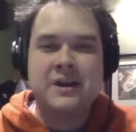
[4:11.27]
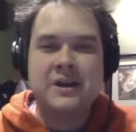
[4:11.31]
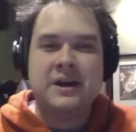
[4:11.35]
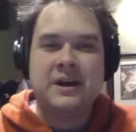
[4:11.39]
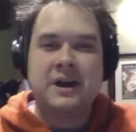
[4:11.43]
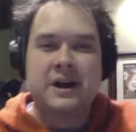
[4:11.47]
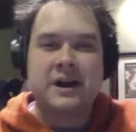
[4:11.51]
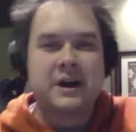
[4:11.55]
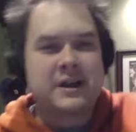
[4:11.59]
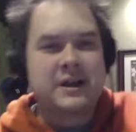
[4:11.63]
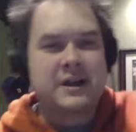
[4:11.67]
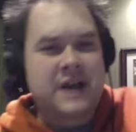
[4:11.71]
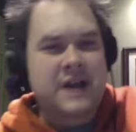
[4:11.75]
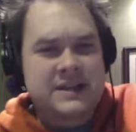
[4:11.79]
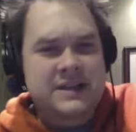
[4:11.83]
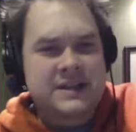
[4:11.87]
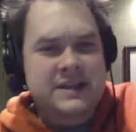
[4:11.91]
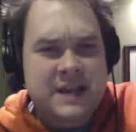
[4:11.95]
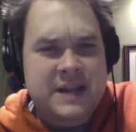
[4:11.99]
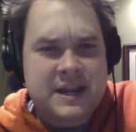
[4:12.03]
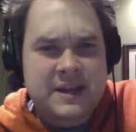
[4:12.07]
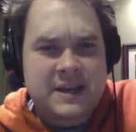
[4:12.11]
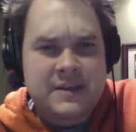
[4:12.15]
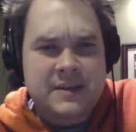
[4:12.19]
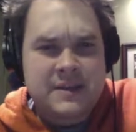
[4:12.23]
Guys,
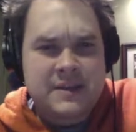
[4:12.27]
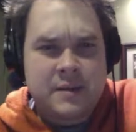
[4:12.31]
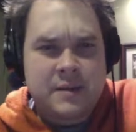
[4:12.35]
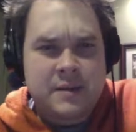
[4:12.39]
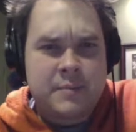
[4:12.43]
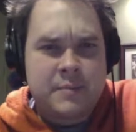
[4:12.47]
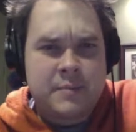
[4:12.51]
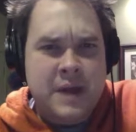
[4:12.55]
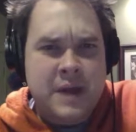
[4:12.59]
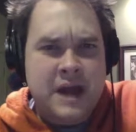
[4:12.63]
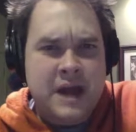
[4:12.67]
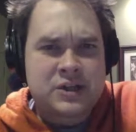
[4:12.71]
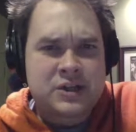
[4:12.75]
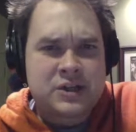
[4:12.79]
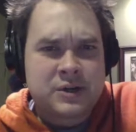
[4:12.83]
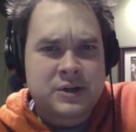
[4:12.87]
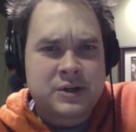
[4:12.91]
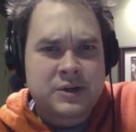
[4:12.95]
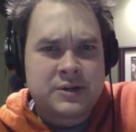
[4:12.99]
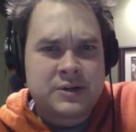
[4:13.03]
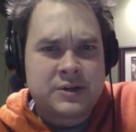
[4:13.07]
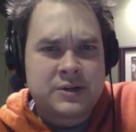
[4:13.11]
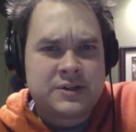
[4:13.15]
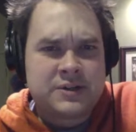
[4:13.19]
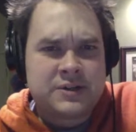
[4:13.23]
hey, The
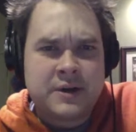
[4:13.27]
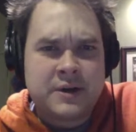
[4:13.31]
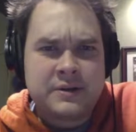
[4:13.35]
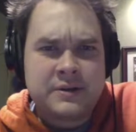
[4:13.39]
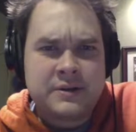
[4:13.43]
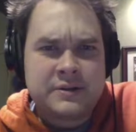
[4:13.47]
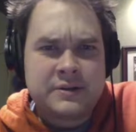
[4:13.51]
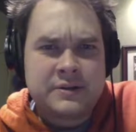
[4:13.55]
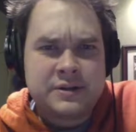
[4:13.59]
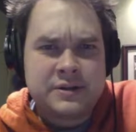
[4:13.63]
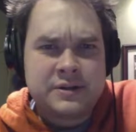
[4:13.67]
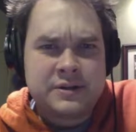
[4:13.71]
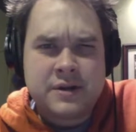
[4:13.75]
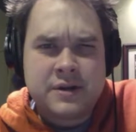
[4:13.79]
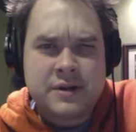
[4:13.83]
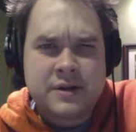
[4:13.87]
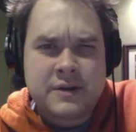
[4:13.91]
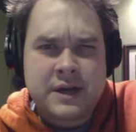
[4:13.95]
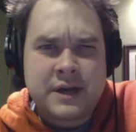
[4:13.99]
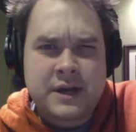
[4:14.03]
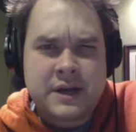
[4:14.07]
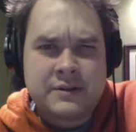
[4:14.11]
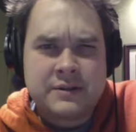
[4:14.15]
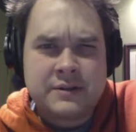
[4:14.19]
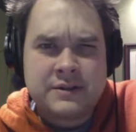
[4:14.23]
Bachelor started. Did you know
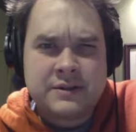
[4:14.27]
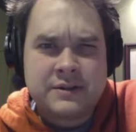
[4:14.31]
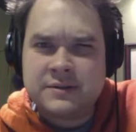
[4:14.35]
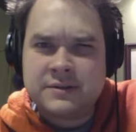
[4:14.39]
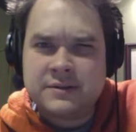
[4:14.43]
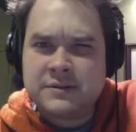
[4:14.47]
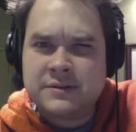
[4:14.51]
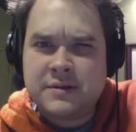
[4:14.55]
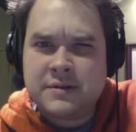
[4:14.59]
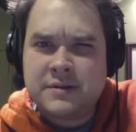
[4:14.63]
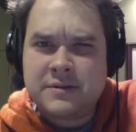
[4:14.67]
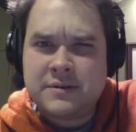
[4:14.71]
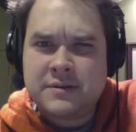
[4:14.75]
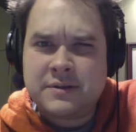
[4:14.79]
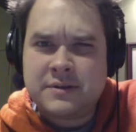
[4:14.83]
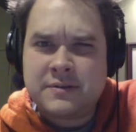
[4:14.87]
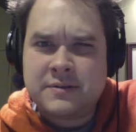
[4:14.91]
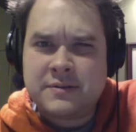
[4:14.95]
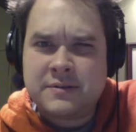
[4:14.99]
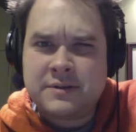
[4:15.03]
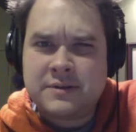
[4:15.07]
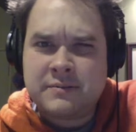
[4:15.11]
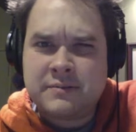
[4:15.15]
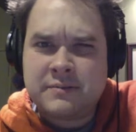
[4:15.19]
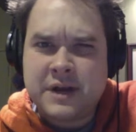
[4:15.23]
that? Did you know that there
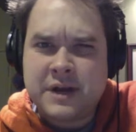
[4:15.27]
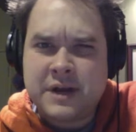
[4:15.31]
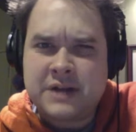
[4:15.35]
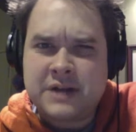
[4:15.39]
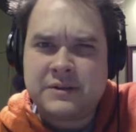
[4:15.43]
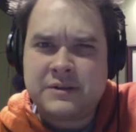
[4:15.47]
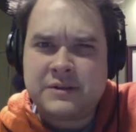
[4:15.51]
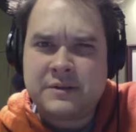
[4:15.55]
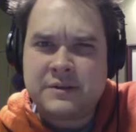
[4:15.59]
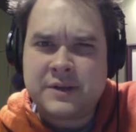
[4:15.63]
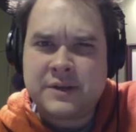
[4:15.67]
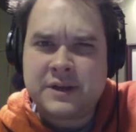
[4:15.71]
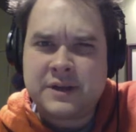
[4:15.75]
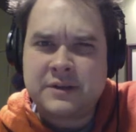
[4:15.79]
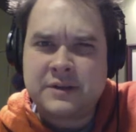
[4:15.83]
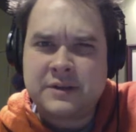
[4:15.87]
was a Bachelor thing?